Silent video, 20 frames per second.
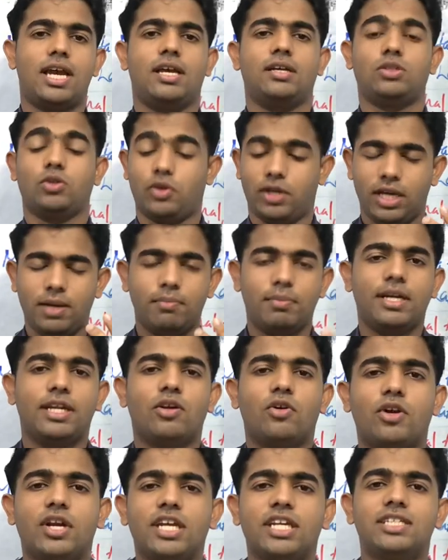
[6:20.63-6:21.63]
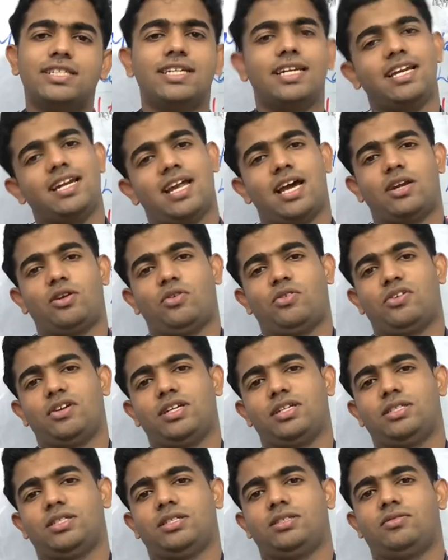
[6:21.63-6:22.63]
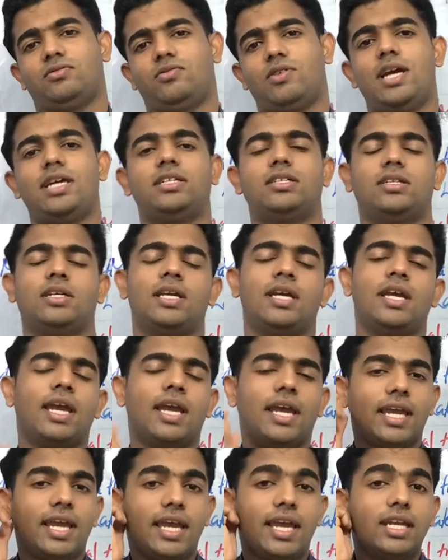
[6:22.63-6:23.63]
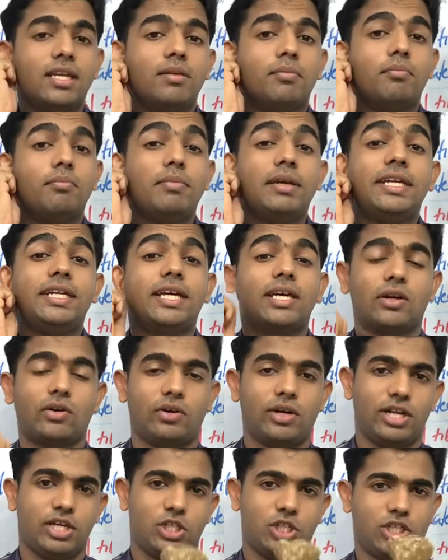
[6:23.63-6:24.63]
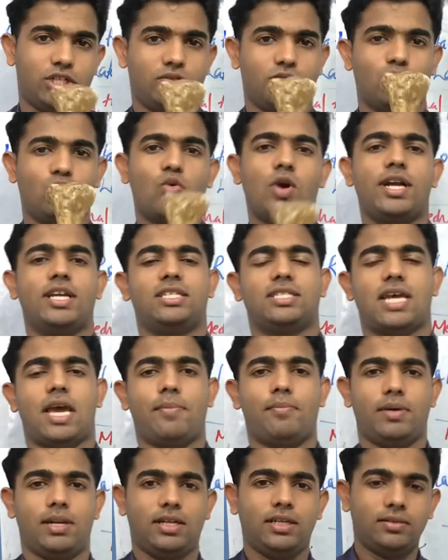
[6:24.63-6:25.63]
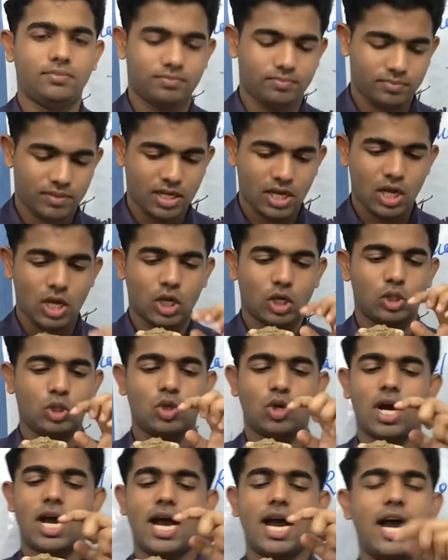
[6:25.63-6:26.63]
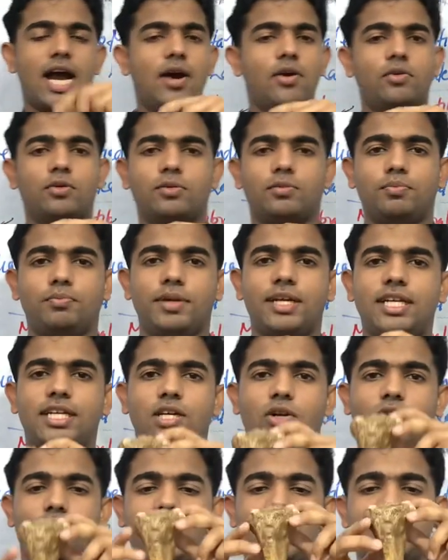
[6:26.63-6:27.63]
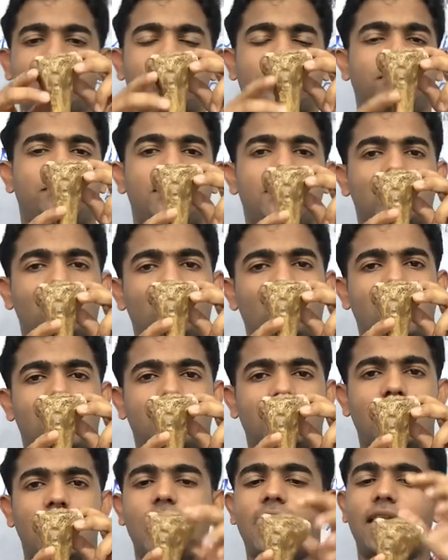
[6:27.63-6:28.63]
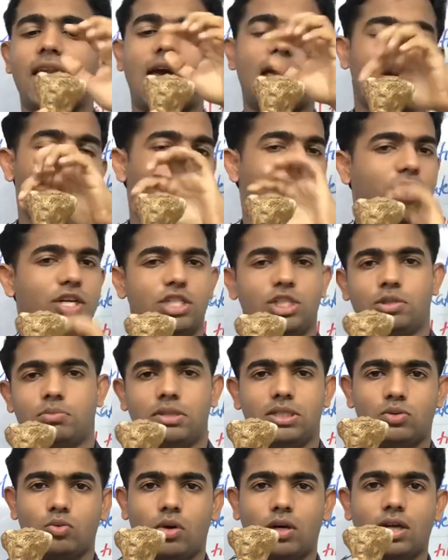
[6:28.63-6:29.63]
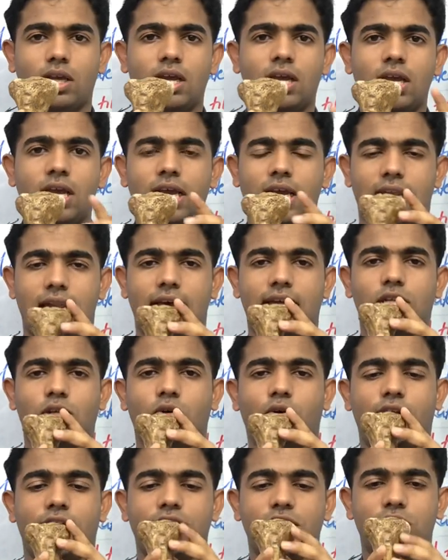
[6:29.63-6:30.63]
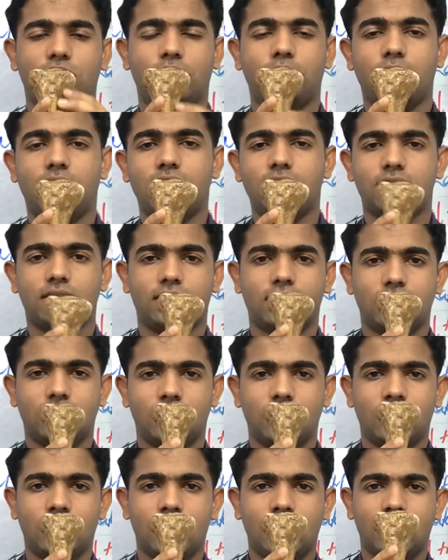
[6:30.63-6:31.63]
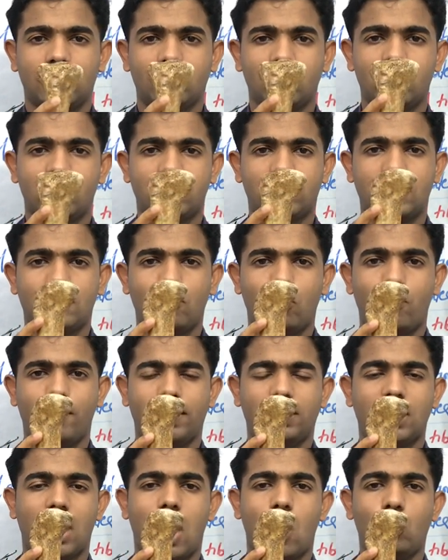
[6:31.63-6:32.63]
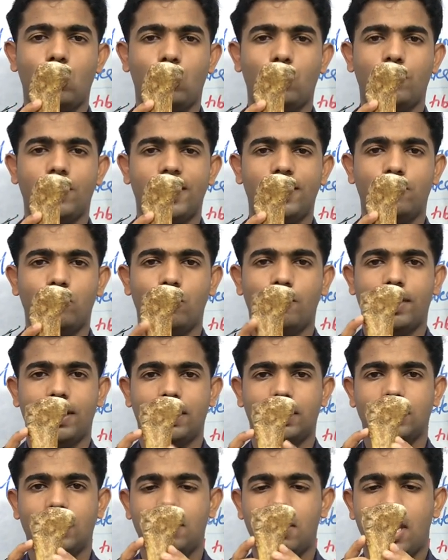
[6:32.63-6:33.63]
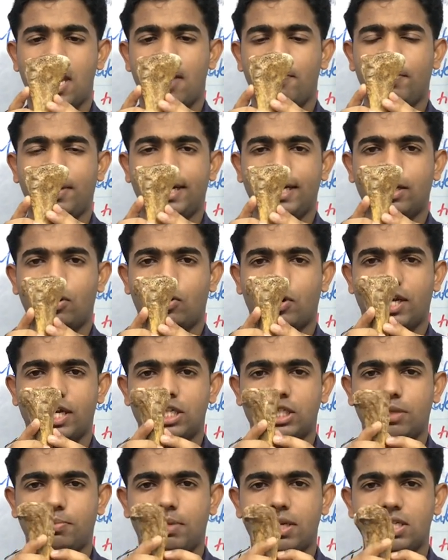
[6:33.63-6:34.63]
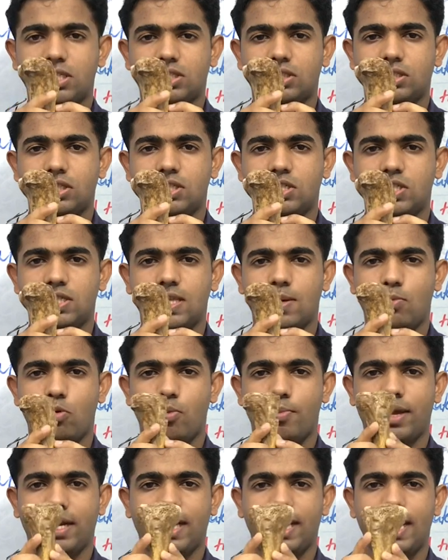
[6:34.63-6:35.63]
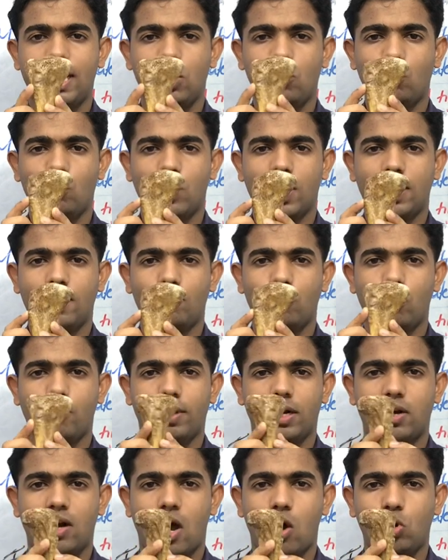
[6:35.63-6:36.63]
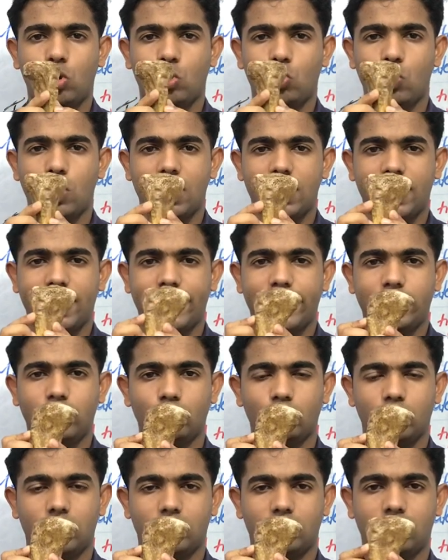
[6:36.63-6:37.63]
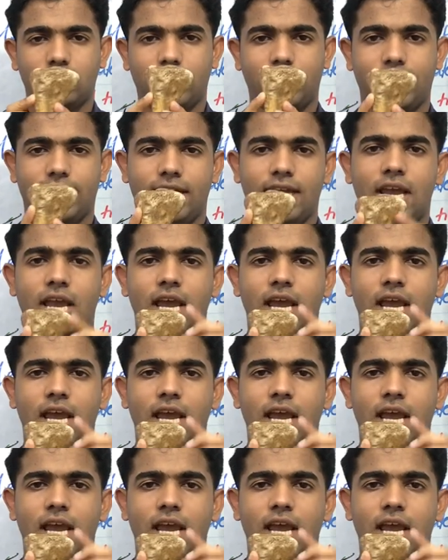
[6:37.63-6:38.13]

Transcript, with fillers: medial rotation and lateral rotation, right? In medial rotation, what is happening? You have medial rotation means what? And lateral rotation means what? Lateral rotation means this is the movement, the outward movement. The medial rotation means this is the movement, inward movement, outward, inward. Okay,